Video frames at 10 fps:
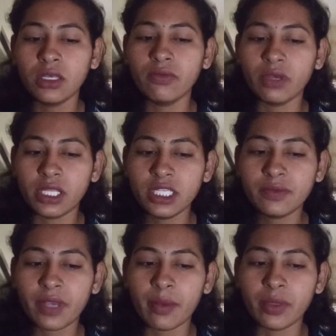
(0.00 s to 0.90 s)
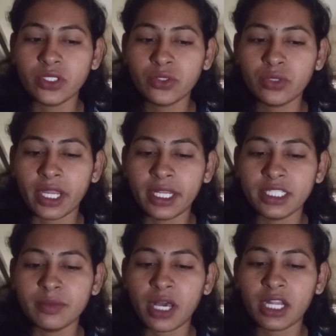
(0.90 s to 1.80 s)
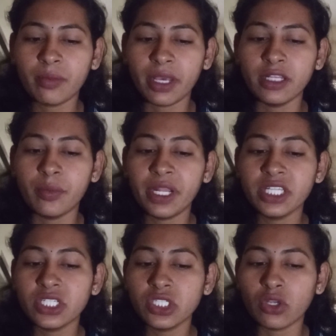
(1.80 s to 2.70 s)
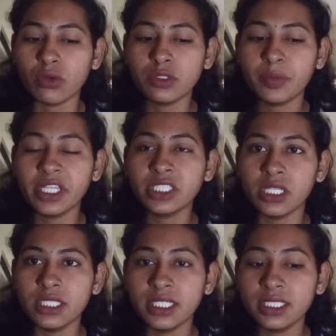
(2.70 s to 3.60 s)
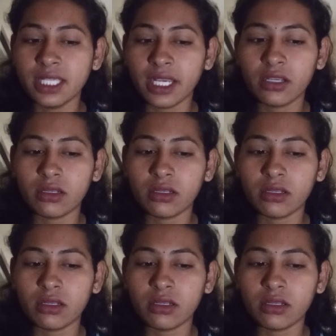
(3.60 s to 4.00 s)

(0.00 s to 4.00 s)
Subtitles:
where these fibers unite is marked by the presence of special zigzag